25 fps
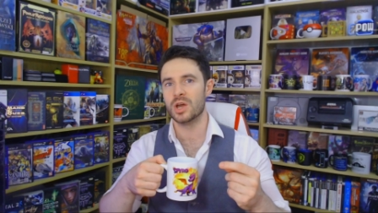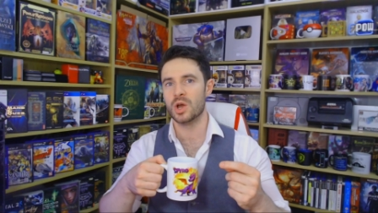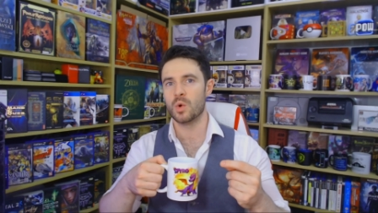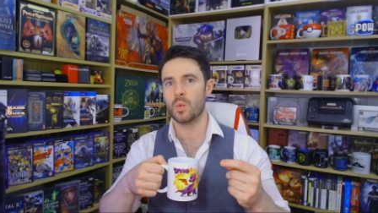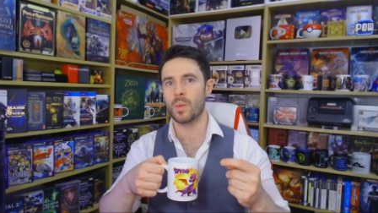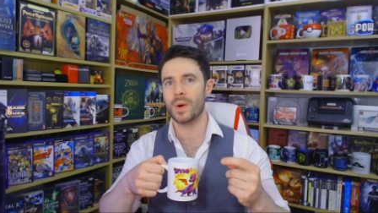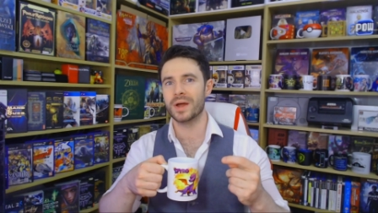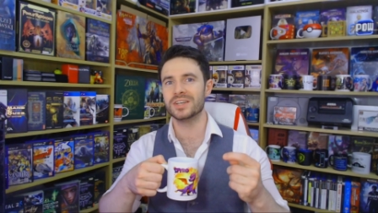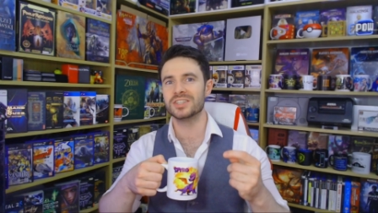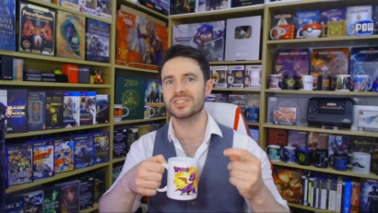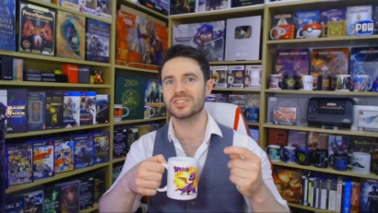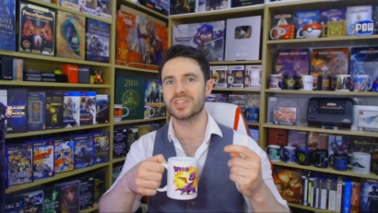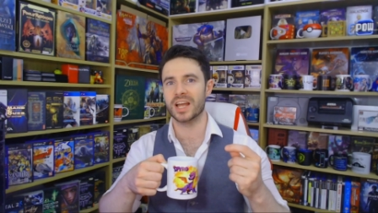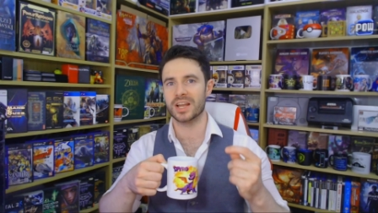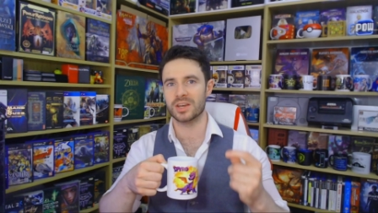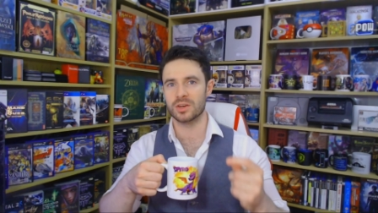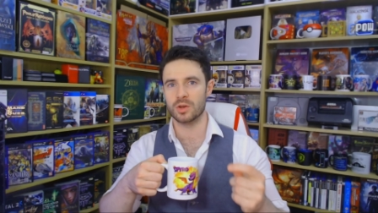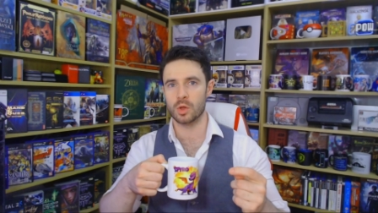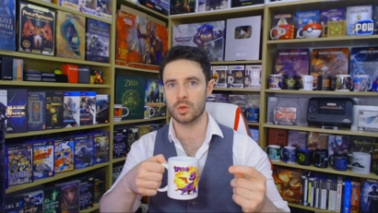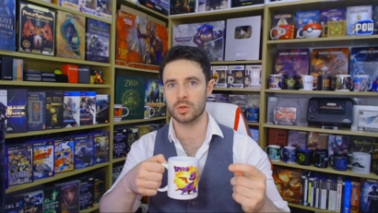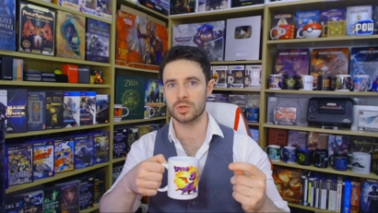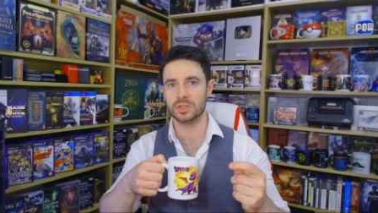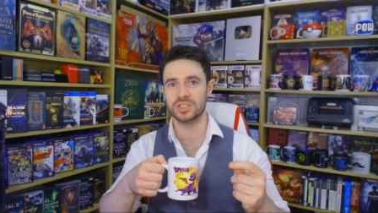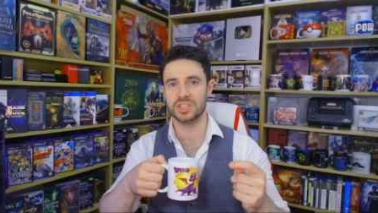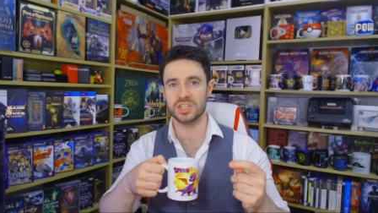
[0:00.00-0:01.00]
when
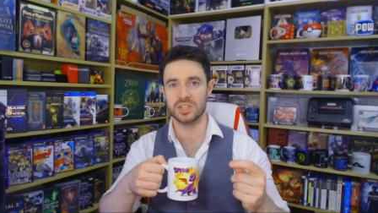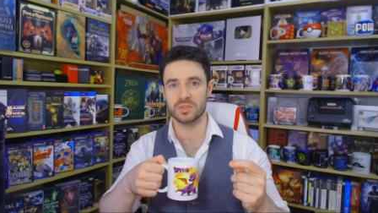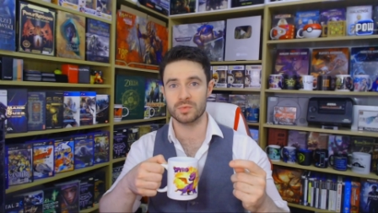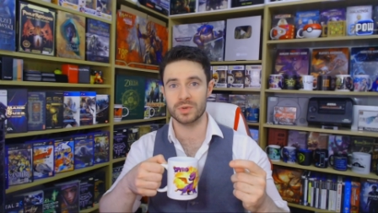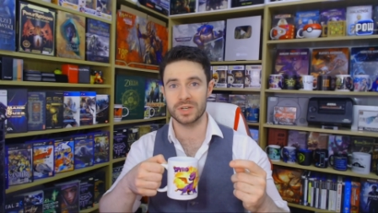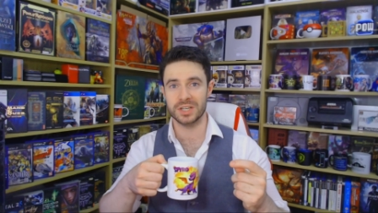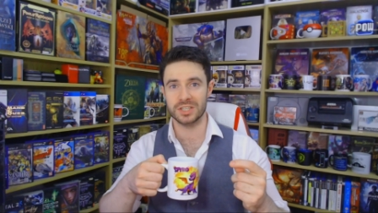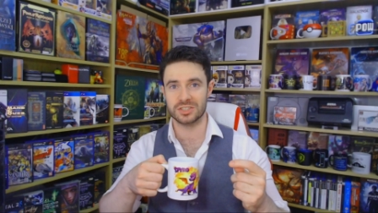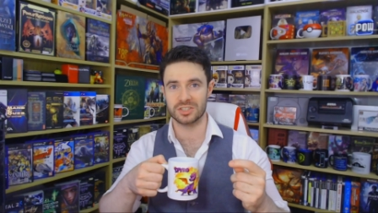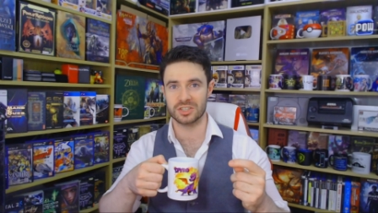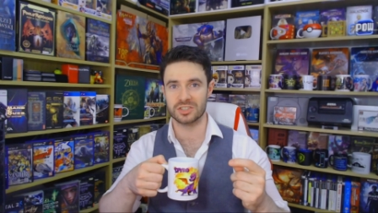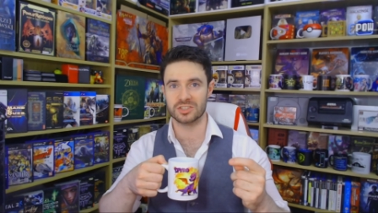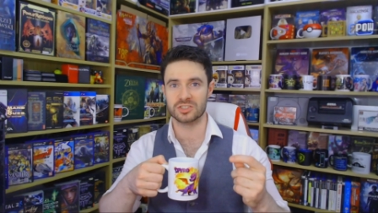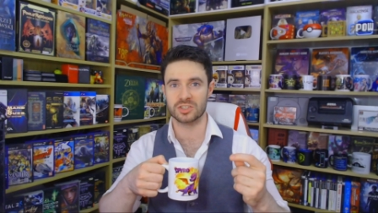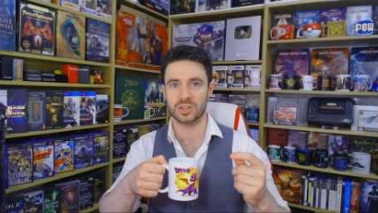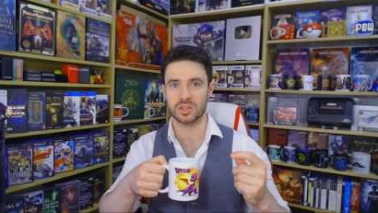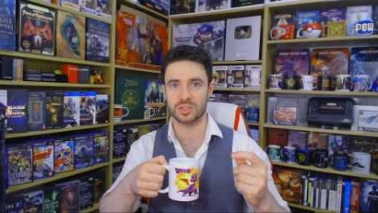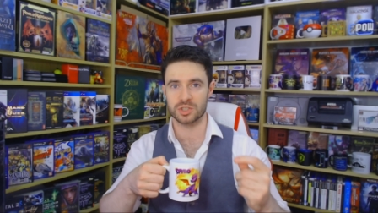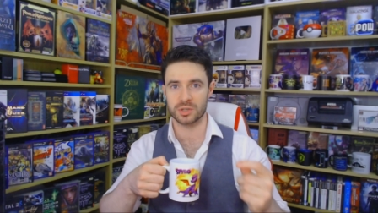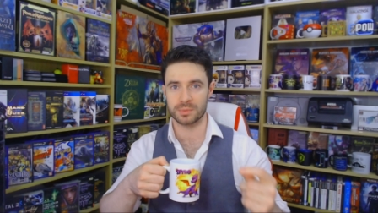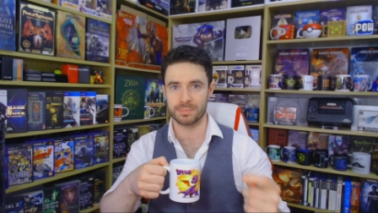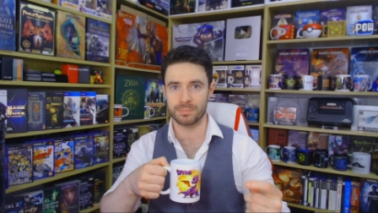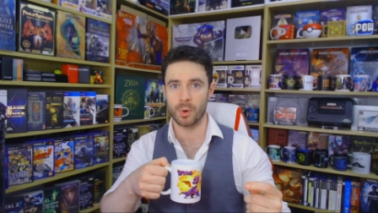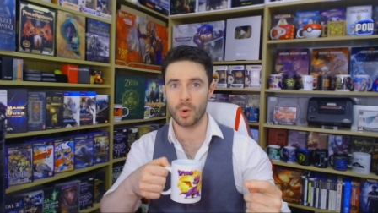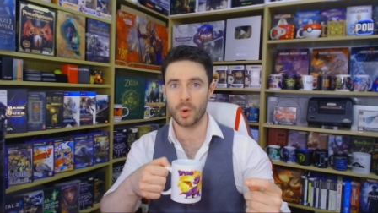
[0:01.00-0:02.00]
technology reaches
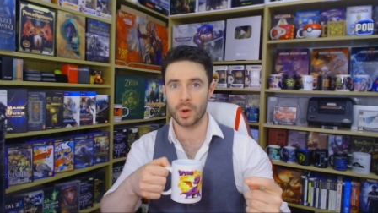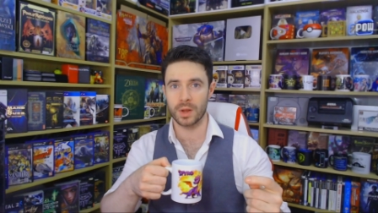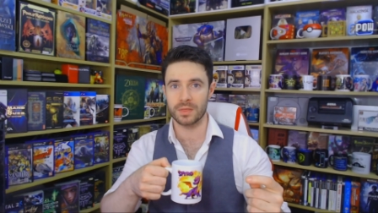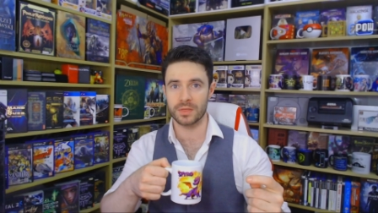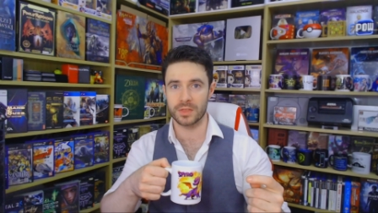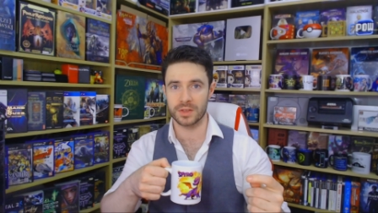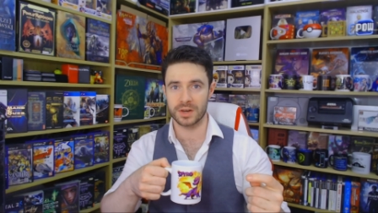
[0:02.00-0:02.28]
such a point